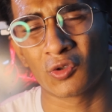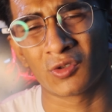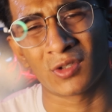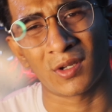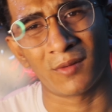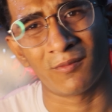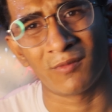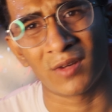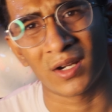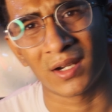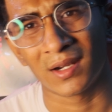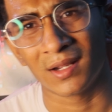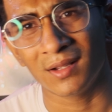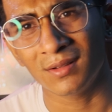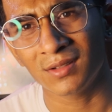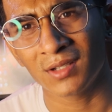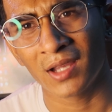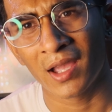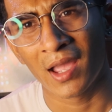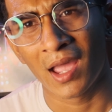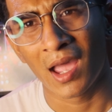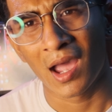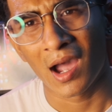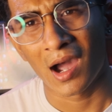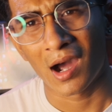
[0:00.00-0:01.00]
to someone else,
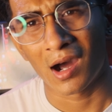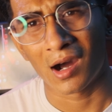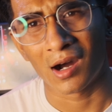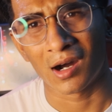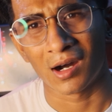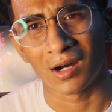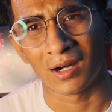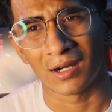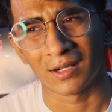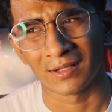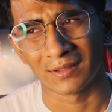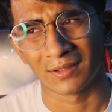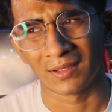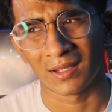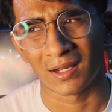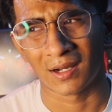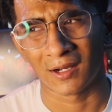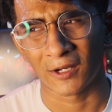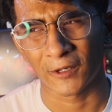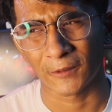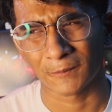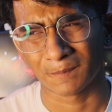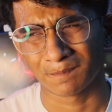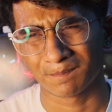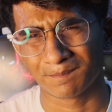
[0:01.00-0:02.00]

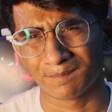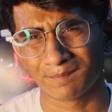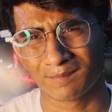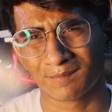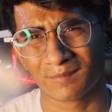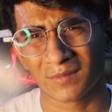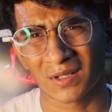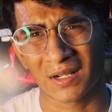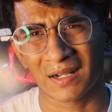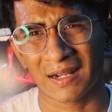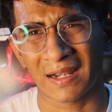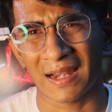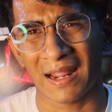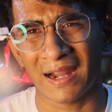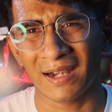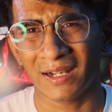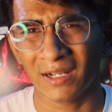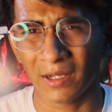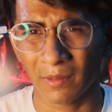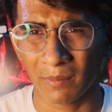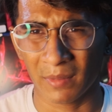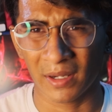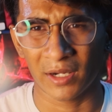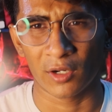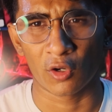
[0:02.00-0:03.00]
the
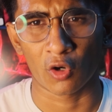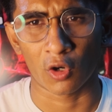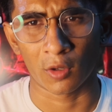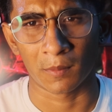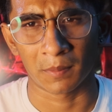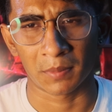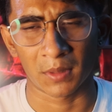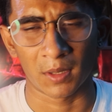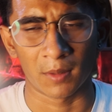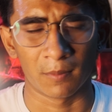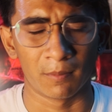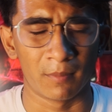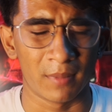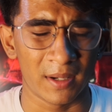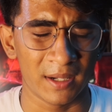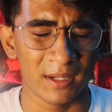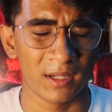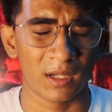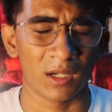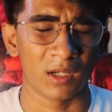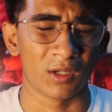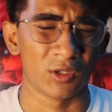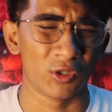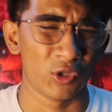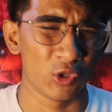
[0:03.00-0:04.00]
clarity may drop,
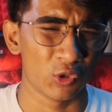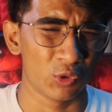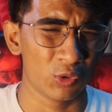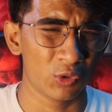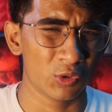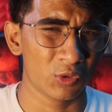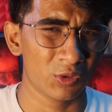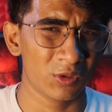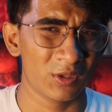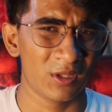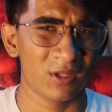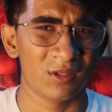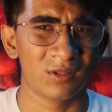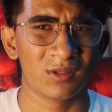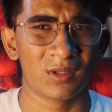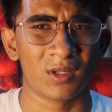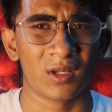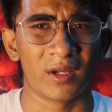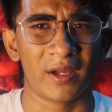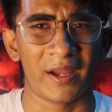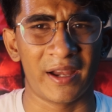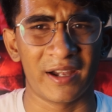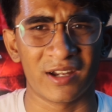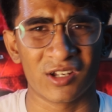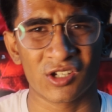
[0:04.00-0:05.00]
but due to this
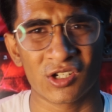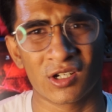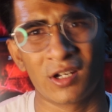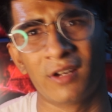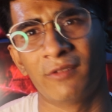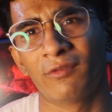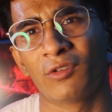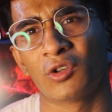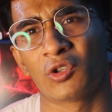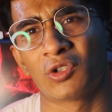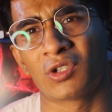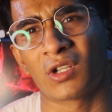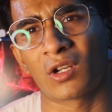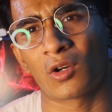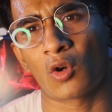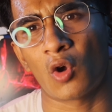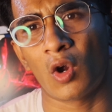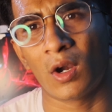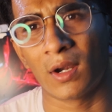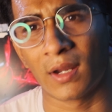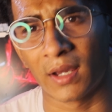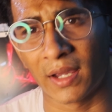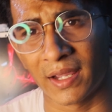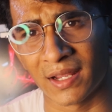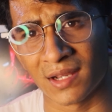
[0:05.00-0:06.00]
additional feature
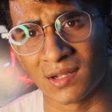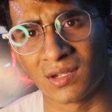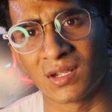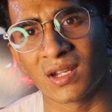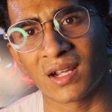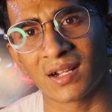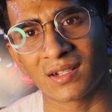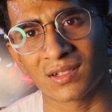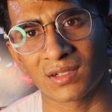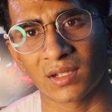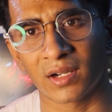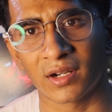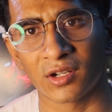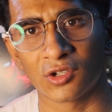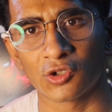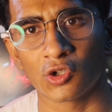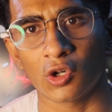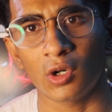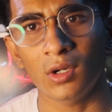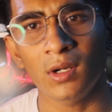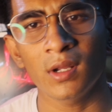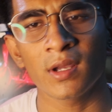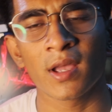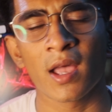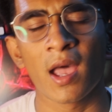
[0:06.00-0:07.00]
called HDR
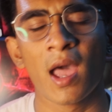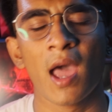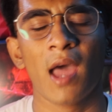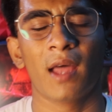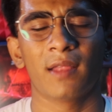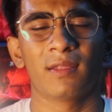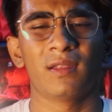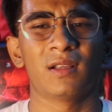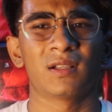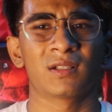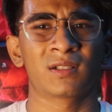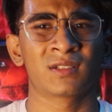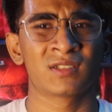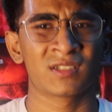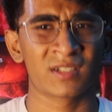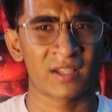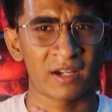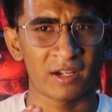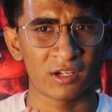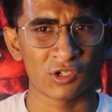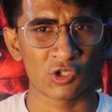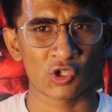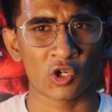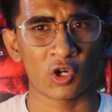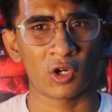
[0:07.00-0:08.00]
screenshot, the
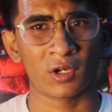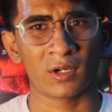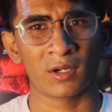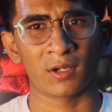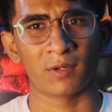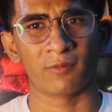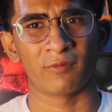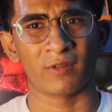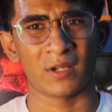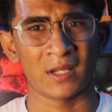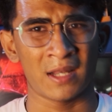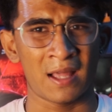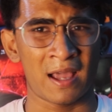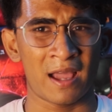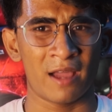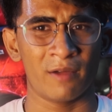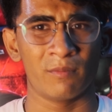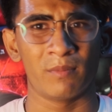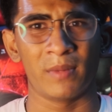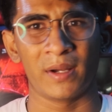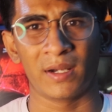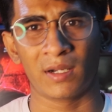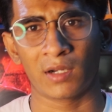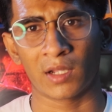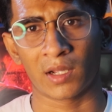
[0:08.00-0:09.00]
screenshot will
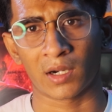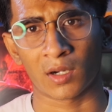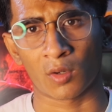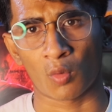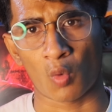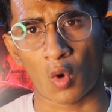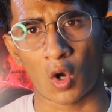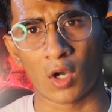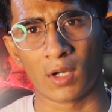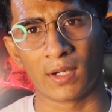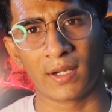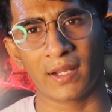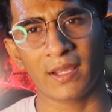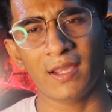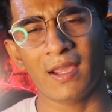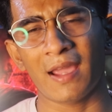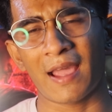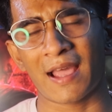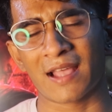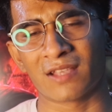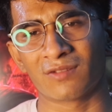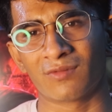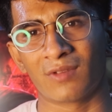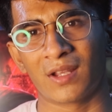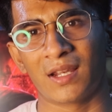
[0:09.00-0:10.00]
have better quality
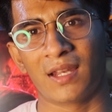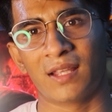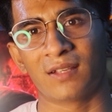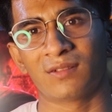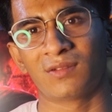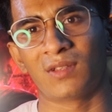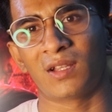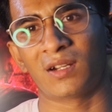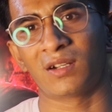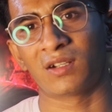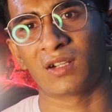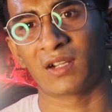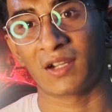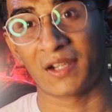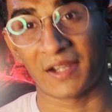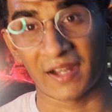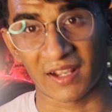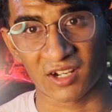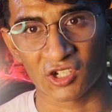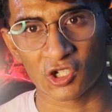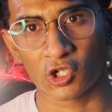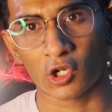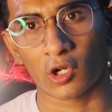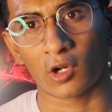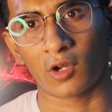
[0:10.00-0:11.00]
as well as the
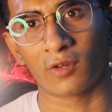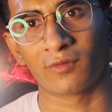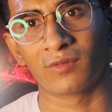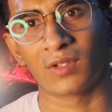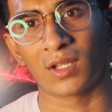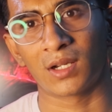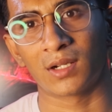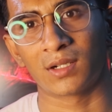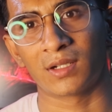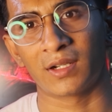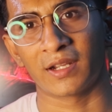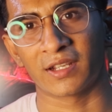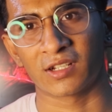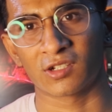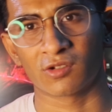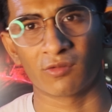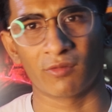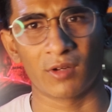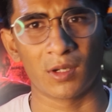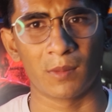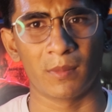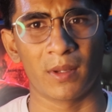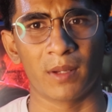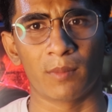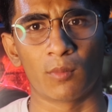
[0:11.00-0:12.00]
texture of the text
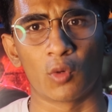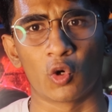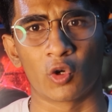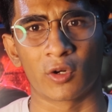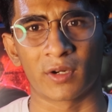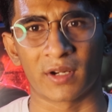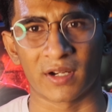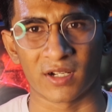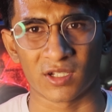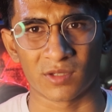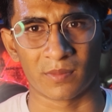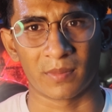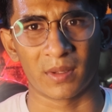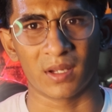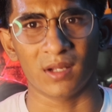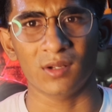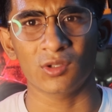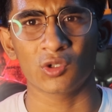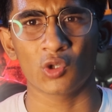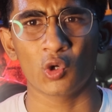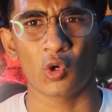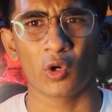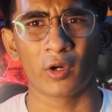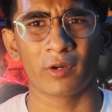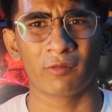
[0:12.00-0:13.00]
will be more crispier.
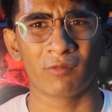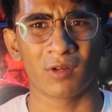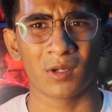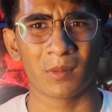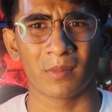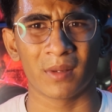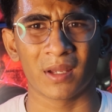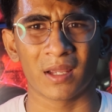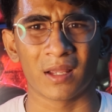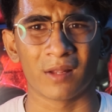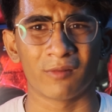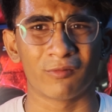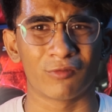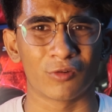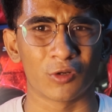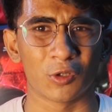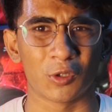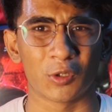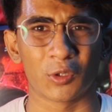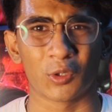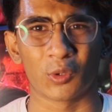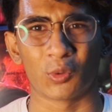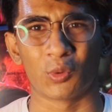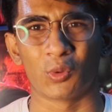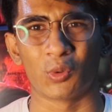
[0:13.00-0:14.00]
So it will be helpful